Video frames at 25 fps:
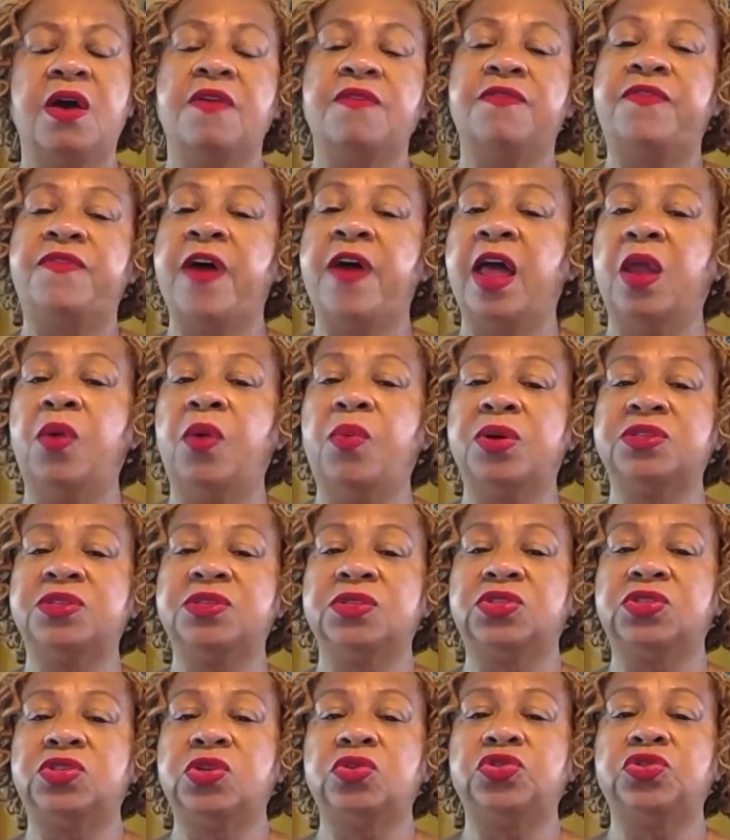Follow us on
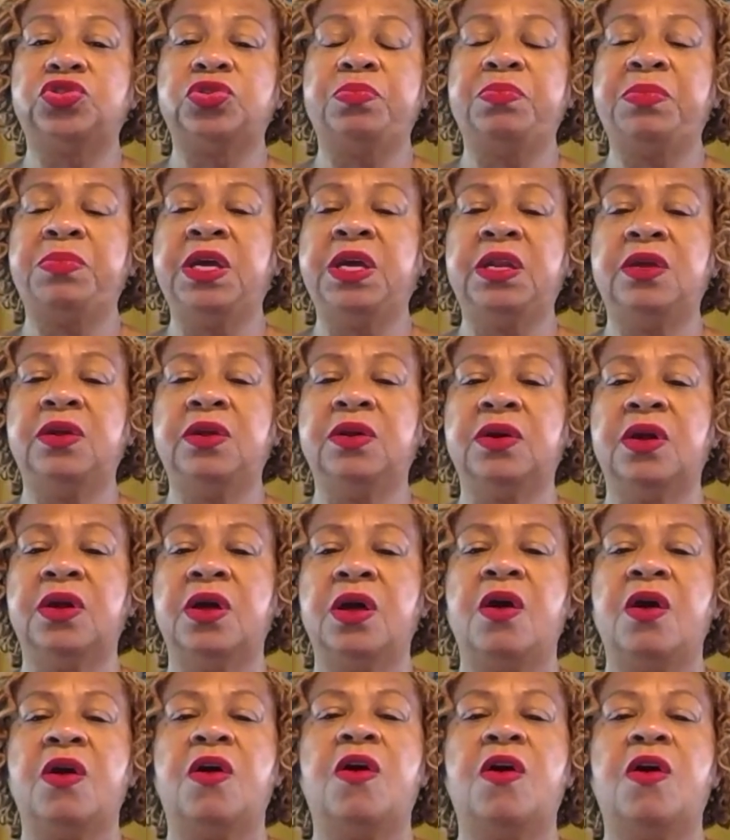social media
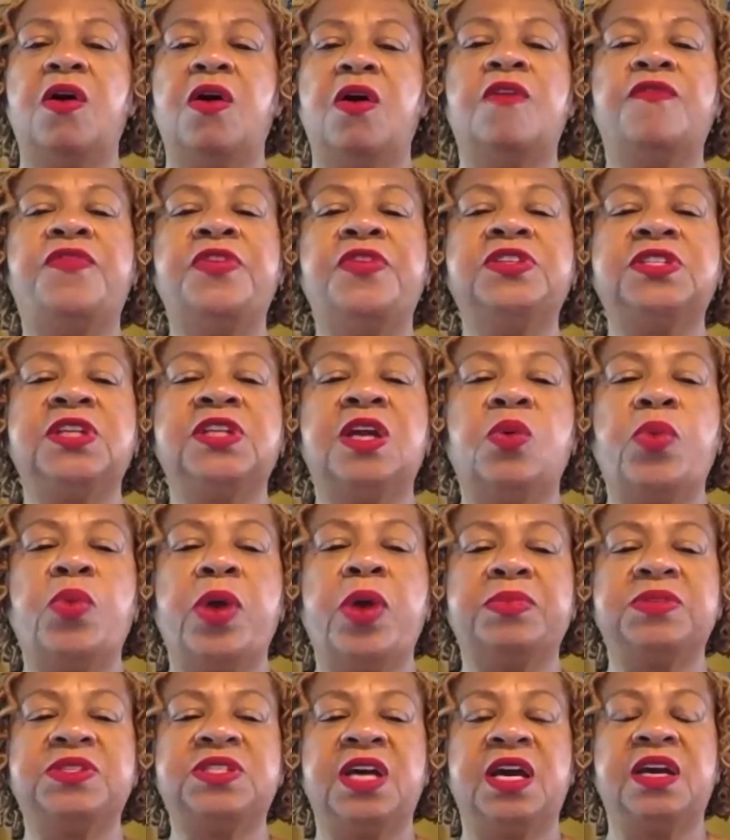or visit our
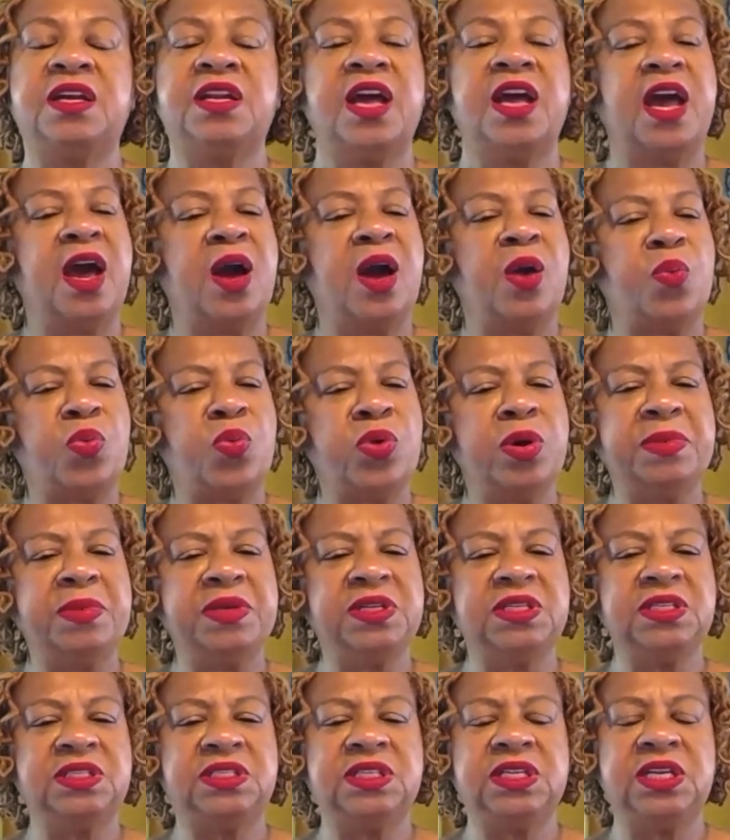website at
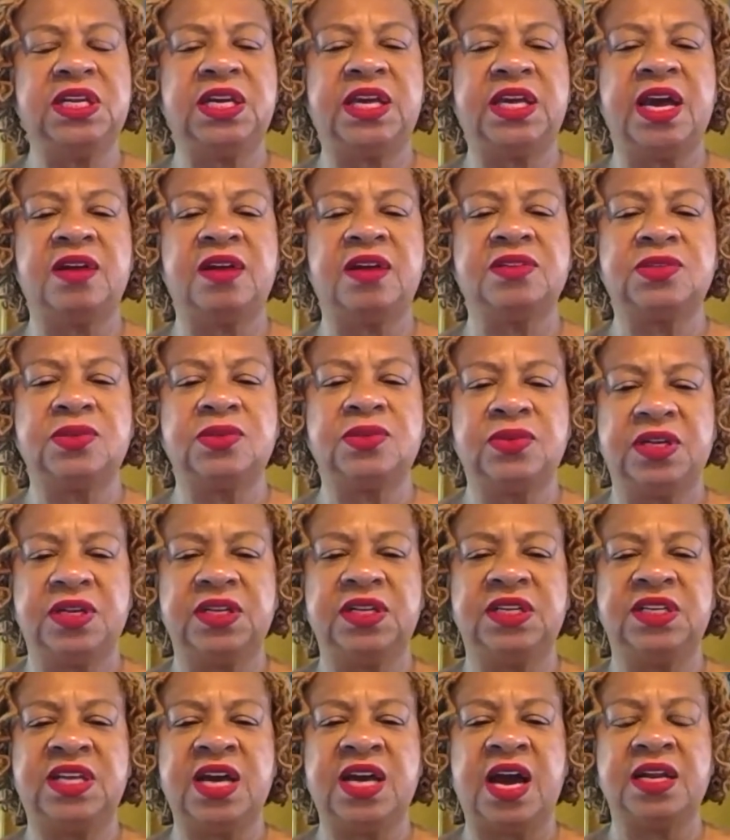
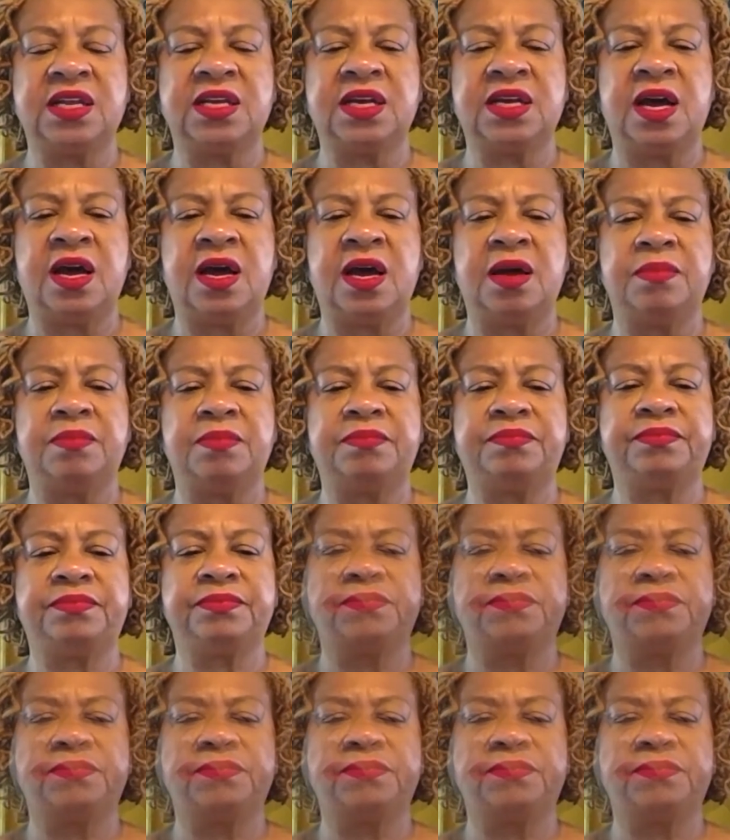wilmingtoncitycouncil.com.